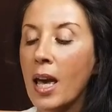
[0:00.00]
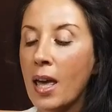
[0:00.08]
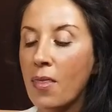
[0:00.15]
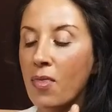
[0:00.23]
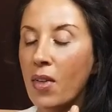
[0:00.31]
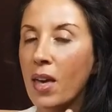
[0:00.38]

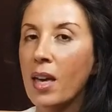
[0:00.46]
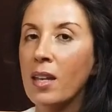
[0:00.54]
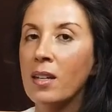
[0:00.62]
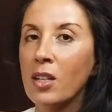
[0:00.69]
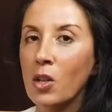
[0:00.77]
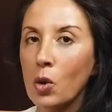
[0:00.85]
and
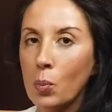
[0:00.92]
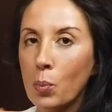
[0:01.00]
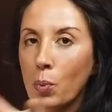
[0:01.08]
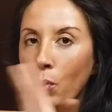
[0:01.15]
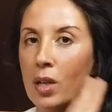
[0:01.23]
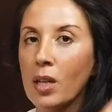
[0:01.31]
then you
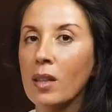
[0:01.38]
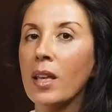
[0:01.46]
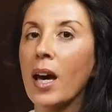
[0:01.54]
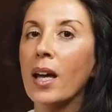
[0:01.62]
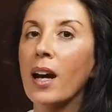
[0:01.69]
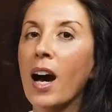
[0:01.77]
breathe
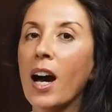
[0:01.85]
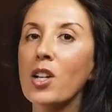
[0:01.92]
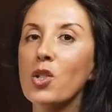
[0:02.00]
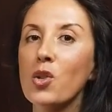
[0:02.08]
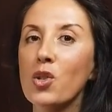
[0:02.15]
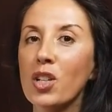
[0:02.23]
that
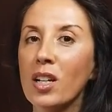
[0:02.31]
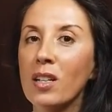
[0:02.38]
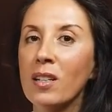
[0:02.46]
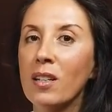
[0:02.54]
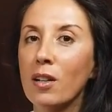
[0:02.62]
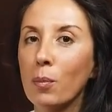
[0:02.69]

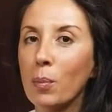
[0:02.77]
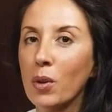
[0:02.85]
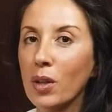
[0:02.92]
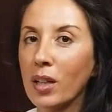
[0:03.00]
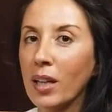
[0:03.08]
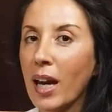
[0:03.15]
hydrogen,
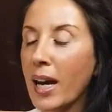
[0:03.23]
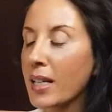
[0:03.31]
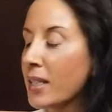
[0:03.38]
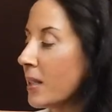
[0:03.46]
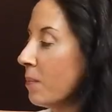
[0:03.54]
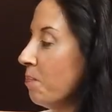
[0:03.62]
therapeutic
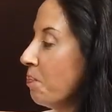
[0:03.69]
gas.